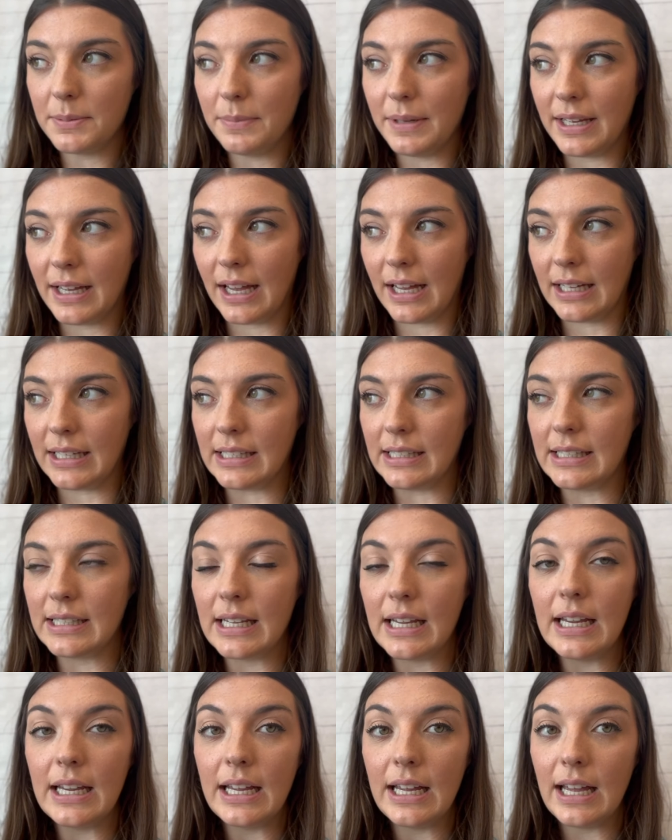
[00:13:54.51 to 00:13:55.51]
because
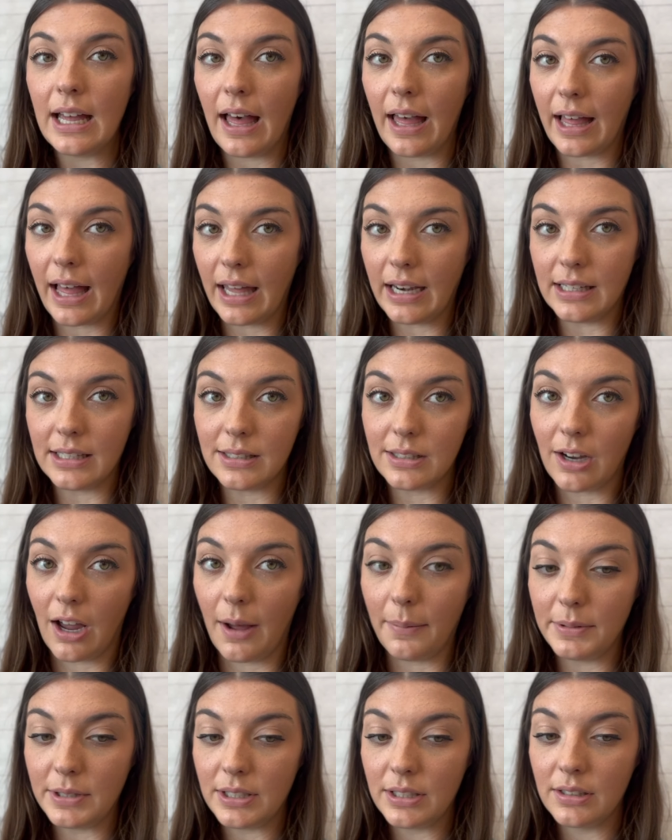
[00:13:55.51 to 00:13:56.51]
I kind of
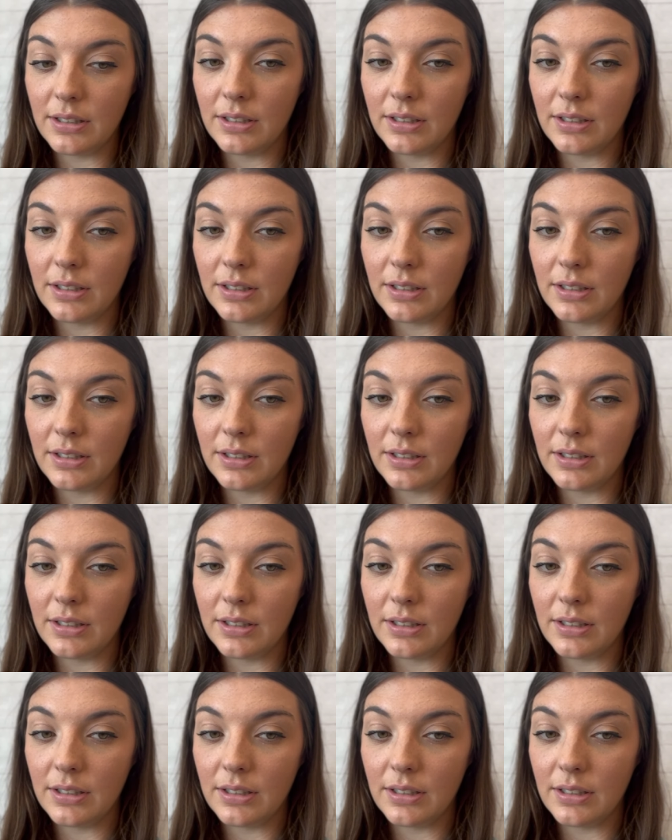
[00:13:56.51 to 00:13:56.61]
stopped,